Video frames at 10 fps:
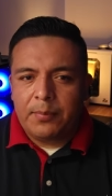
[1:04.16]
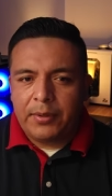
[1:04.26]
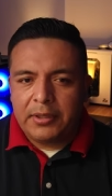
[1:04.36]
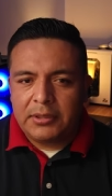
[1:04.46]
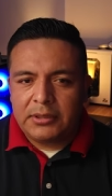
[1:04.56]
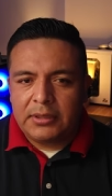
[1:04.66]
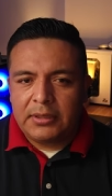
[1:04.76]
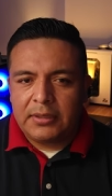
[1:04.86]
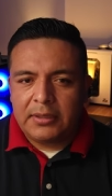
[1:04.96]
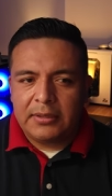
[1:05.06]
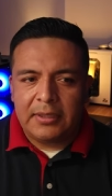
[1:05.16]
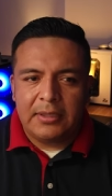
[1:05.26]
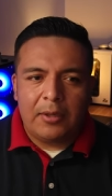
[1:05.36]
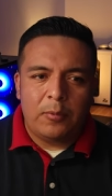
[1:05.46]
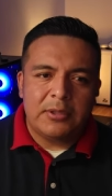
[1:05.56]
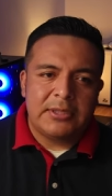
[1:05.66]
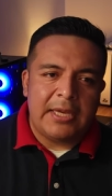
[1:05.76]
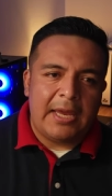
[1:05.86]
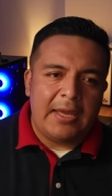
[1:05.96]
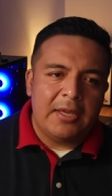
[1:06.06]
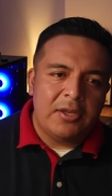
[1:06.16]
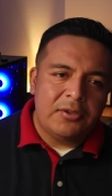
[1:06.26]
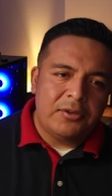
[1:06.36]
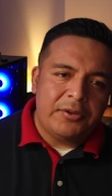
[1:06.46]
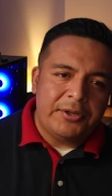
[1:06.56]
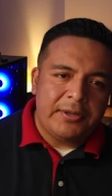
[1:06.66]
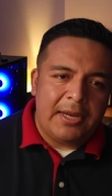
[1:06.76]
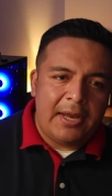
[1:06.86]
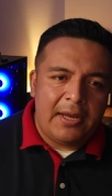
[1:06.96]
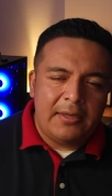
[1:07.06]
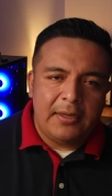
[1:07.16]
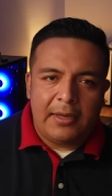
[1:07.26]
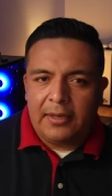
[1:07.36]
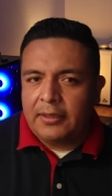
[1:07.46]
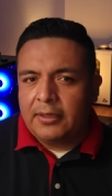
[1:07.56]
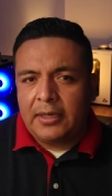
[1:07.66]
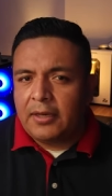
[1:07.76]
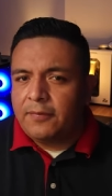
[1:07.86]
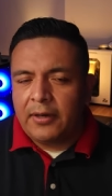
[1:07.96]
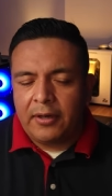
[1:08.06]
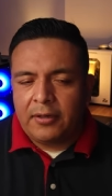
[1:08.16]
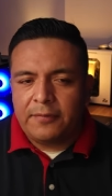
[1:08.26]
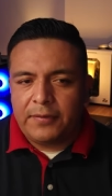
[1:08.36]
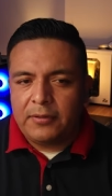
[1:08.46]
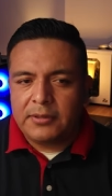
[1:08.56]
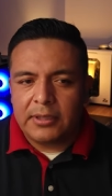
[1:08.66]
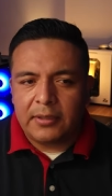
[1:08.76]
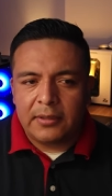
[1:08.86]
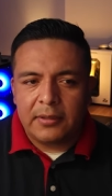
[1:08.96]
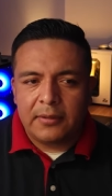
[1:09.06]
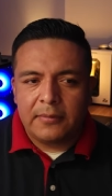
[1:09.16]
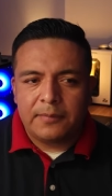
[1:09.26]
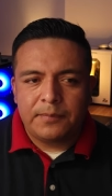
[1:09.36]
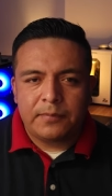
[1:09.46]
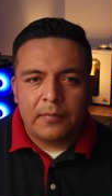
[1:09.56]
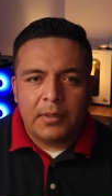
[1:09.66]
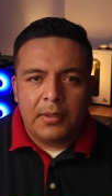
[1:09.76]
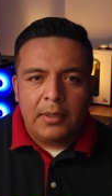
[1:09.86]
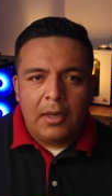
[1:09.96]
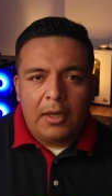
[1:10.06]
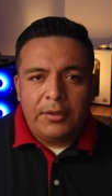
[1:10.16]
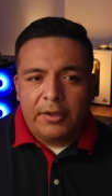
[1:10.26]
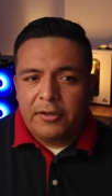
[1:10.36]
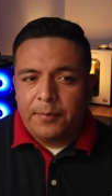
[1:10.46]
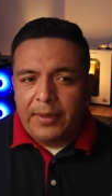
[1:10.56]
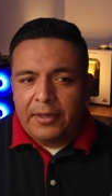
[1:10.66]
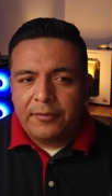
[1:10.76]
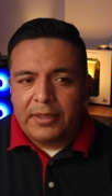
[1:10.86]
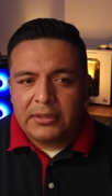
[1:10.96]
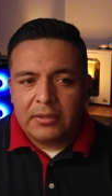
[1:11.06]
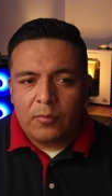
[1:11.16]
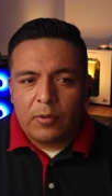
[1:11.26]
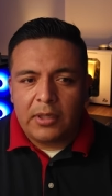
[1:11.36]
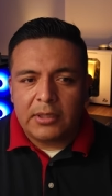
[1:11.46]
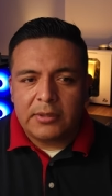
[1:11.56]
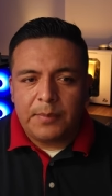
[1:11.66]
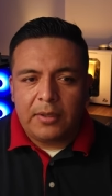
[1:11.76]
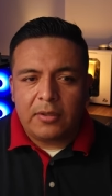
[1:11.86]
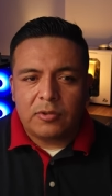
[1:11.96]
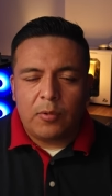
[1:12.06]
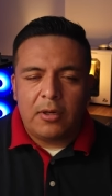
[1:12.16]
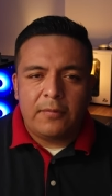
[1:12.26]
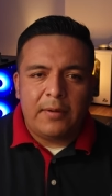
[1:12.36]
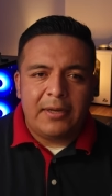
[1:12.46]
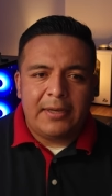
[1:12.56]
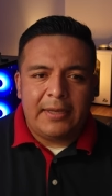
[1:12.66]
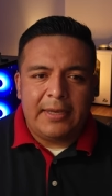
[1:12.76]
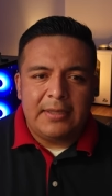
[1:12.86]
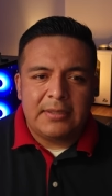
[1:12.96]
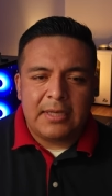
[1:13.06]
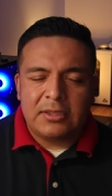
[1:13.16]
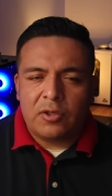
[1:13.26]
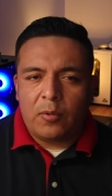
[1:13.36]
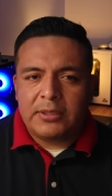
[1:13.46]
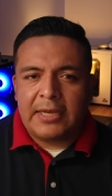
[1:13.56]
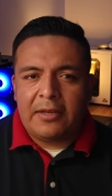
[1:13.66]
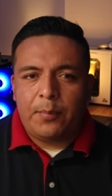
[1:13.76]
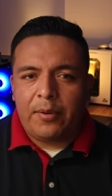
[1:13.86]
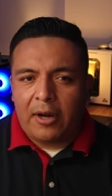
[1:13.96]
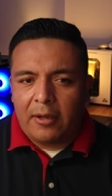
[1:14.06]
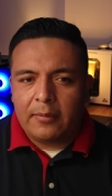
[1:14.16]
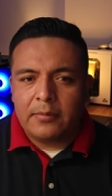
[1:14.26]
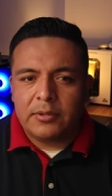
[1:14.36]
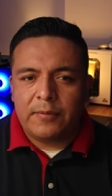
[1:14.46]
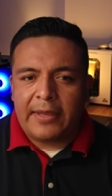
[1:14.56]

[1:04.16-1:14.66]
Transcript: person, then they would say no you're not, and it got very confusing. Another big reason was because one of our kids has always had problems with